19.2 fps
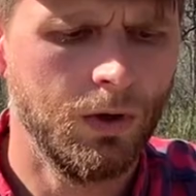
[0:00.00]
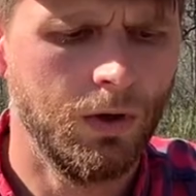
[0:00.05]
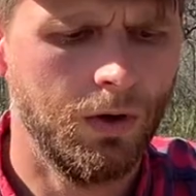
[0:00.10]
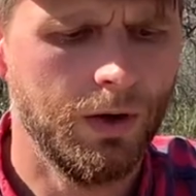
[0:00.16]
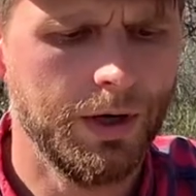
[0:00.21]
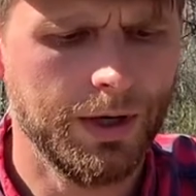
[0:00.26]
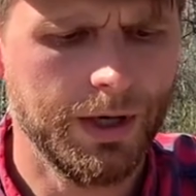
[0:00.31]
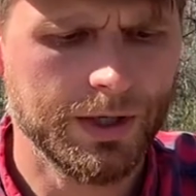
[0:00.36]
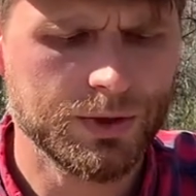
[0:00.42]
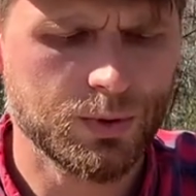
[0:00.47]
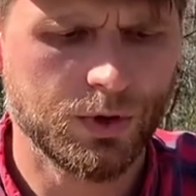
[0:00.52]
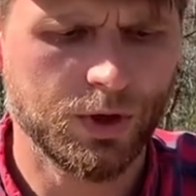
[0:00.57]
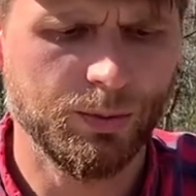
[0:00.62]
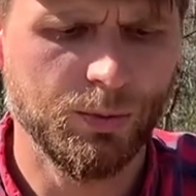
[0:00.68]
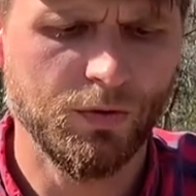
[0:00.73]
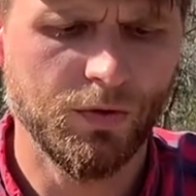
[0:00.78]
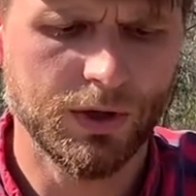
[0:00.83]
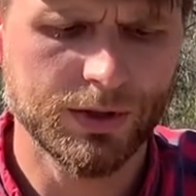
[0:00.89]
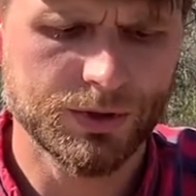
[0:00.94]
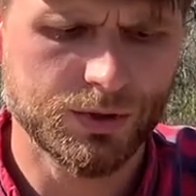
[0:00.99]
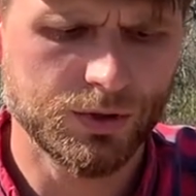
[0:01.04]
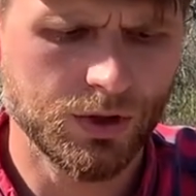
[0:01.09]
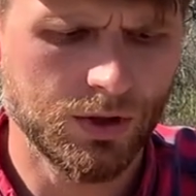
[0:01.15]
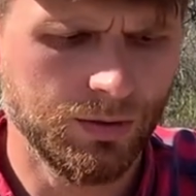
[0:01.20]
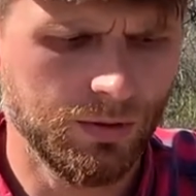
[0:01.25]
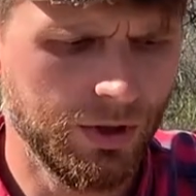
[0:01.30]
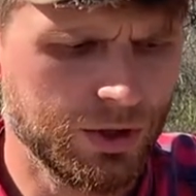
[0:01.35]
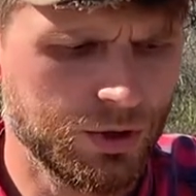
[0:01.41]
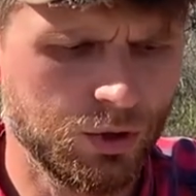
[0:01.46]
All right, next we're going to move on to
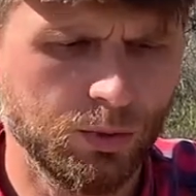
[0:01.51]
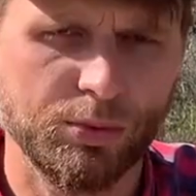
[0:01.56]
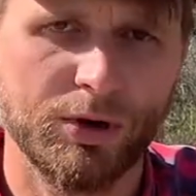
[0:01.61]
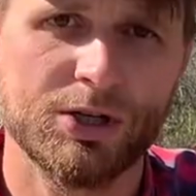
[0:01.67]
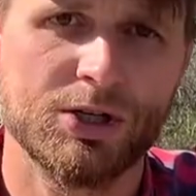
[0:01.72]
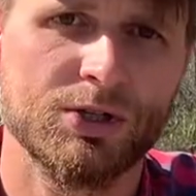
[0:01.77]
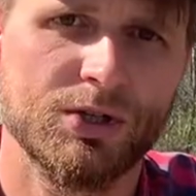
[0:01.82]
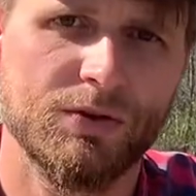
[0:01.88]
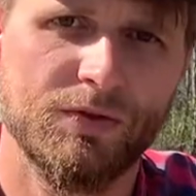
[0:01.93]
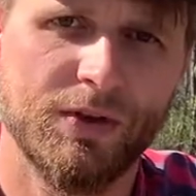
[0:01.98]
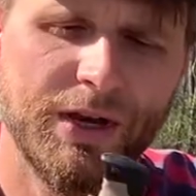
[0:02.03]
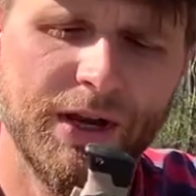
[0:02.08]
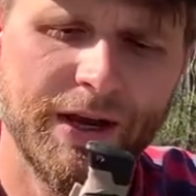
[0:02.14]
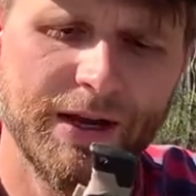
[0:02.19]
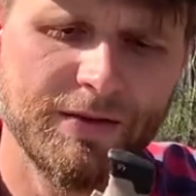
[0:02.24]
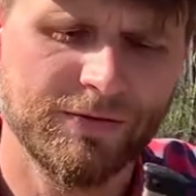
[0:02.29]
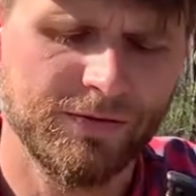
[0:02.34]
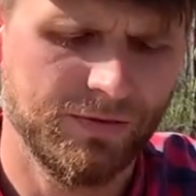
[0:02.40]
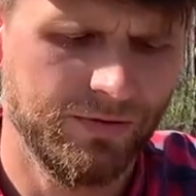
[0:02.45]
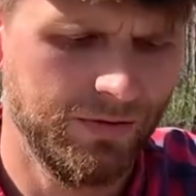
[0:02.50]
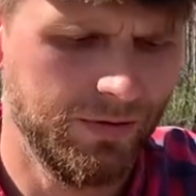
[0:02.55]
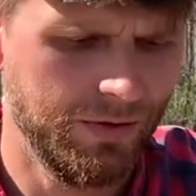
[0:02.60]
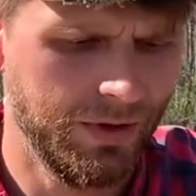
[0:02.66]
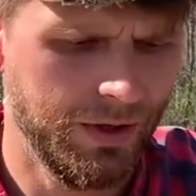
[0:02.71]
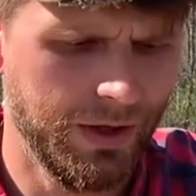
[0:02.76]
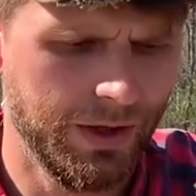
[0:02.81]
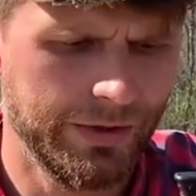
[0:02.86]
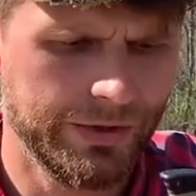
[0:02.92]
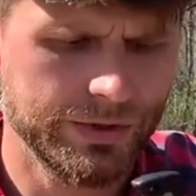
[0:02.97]
the initial impressions of the knife.
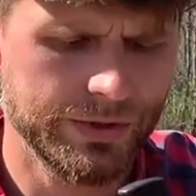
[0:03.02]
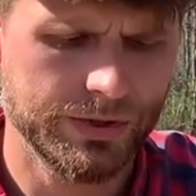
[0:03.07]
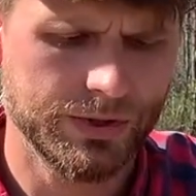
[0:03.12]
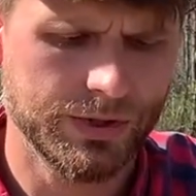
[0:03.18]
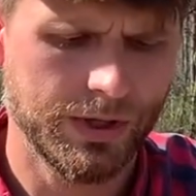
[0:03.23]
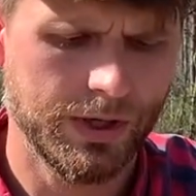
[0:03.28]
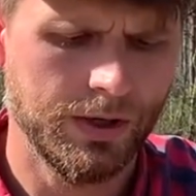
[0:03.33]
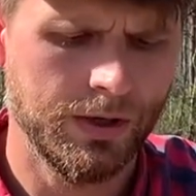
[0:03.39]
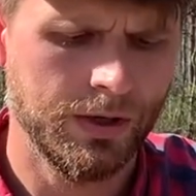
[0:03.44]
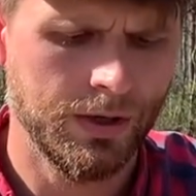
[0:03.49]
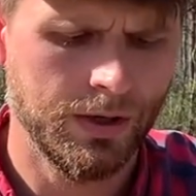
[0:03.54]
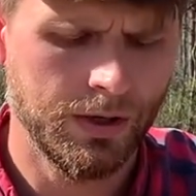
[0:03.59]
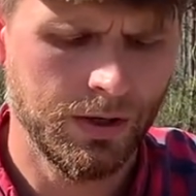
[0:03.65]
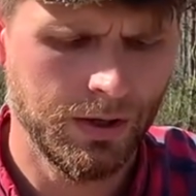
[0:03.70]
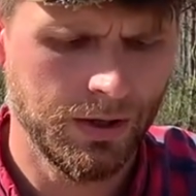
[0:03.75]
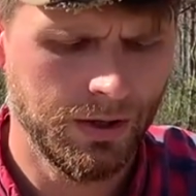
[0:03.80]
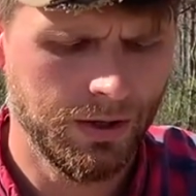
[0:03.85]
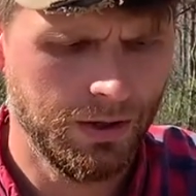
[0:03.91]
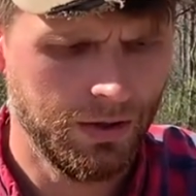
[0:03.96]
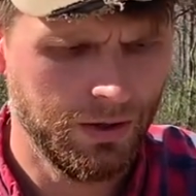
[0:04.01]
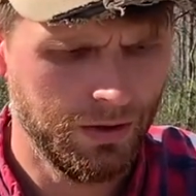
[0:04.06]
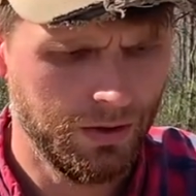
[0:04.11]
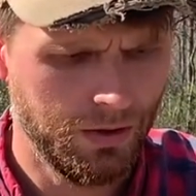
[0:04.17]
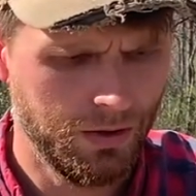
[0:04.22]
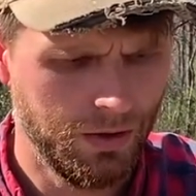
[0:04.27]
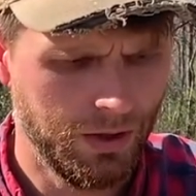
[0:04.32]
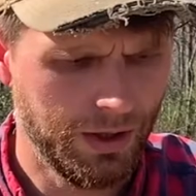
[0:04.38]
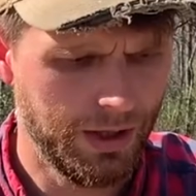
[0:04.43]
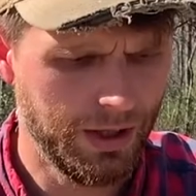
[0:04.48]
This is
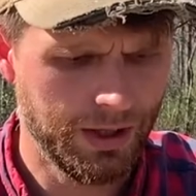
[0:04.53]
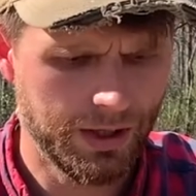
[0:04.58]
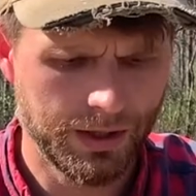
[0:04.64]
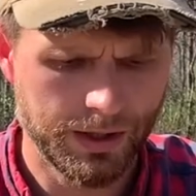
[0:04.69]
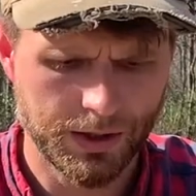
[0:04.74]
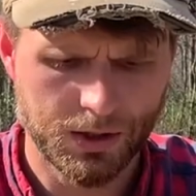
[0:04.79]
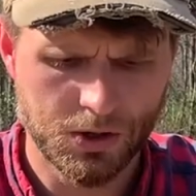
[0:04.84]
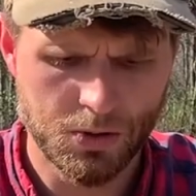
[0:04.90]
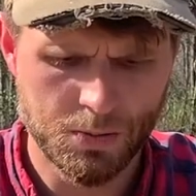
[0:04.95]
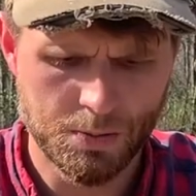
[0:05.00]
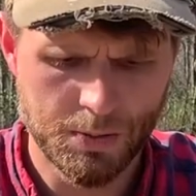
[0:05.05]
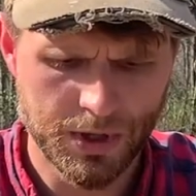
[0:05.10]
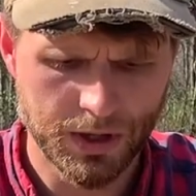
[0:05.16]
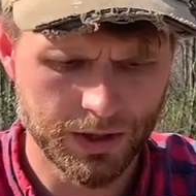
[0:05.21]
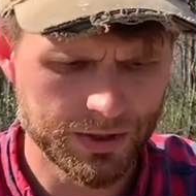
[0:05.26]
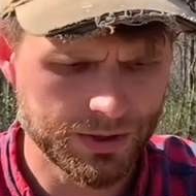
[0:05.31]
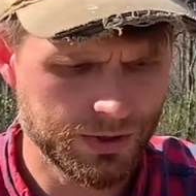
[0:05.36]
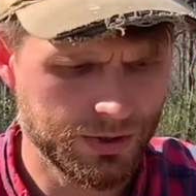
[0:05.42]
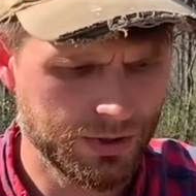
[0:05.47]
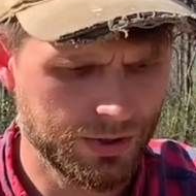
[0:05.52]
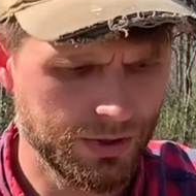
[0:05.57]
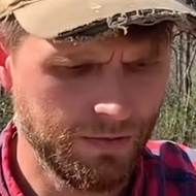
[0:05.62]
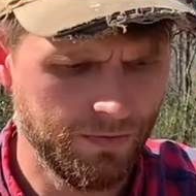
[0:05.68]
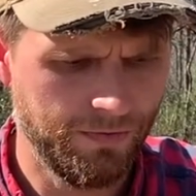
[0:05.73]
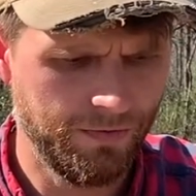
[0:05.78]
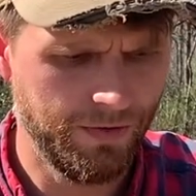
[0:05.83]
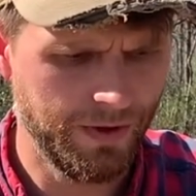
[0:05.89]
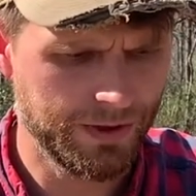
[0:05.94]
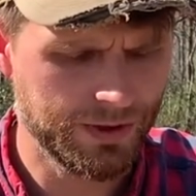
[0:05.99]
again, Camillus
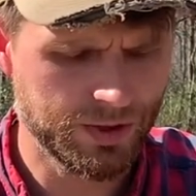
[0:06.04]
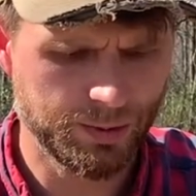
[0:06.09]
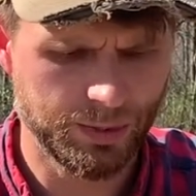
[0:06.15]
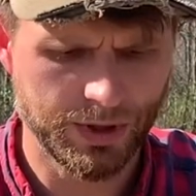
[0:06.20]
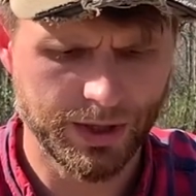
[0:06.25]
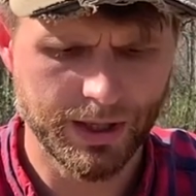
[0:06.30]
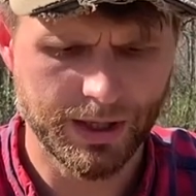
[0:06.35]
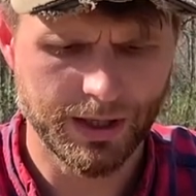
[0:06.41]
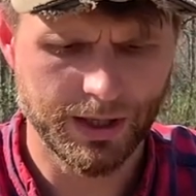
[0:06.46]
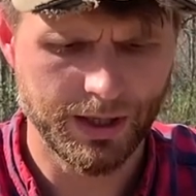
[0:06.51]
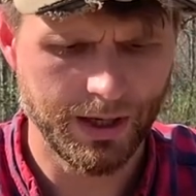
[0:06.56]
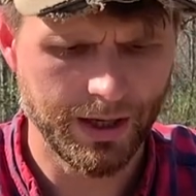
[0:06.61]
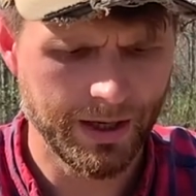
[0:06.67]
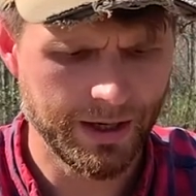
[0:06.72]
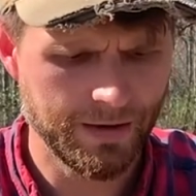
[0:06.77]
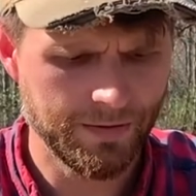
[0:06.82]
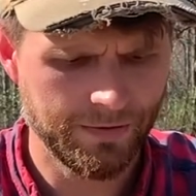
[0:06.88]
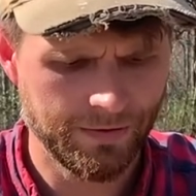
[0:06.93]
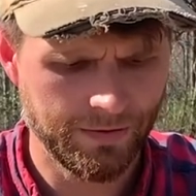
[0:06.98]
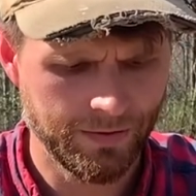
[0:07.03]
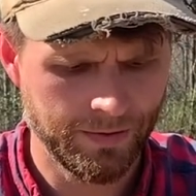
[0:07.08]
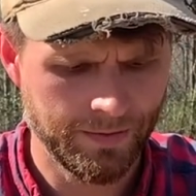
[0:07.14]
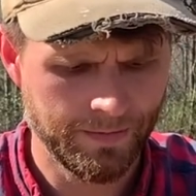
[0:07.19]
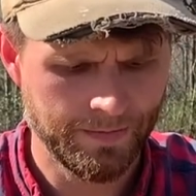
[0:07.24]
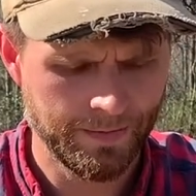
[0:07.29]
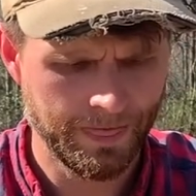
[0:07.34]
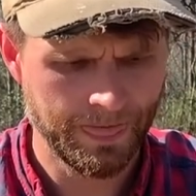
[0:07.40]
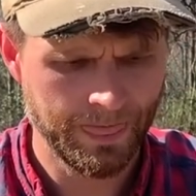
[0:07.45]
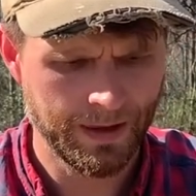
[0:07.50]
fixed blade knife.
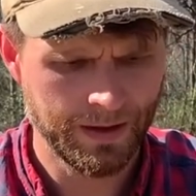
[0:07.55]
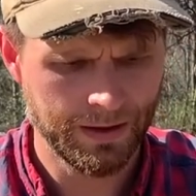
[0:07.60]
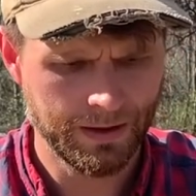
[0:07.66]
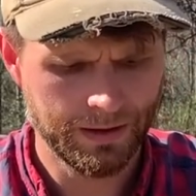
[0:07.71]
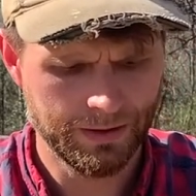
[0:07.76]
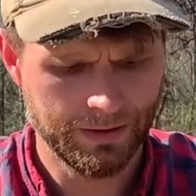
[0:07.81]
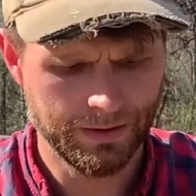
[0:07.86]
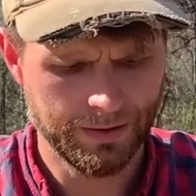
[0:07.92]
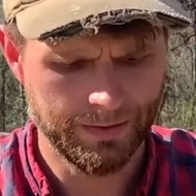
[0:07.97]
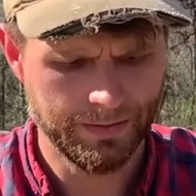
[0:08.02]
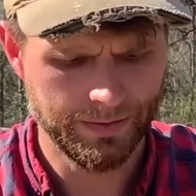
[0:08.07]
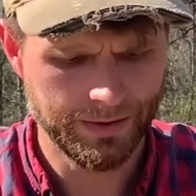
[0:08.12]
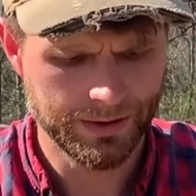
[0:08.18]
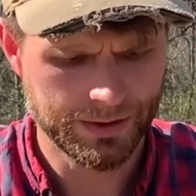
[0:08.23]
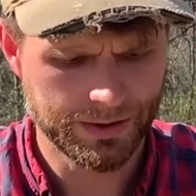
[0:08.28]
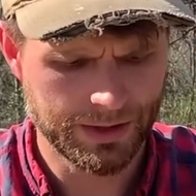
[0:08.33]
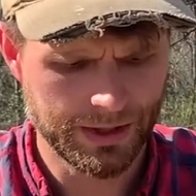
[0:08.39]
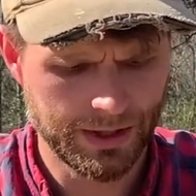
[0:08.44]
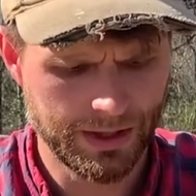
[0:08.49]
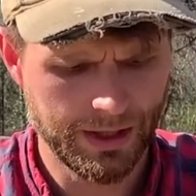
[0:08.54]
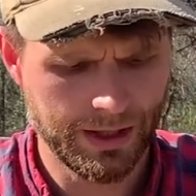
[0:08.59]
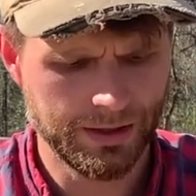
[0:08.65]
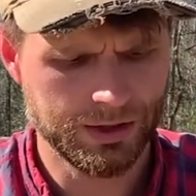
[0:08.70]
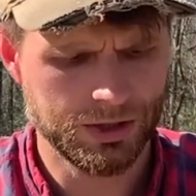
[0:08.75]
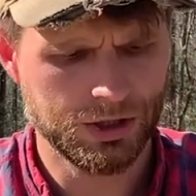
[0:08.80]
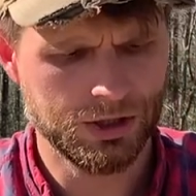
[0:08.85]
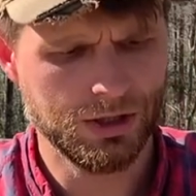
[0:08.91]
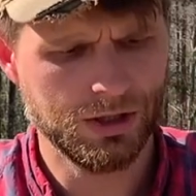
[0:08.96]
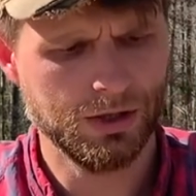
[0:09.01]
Let's get out of the
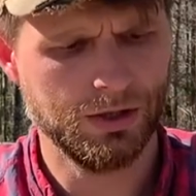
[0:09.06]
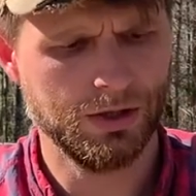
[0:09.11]
sheath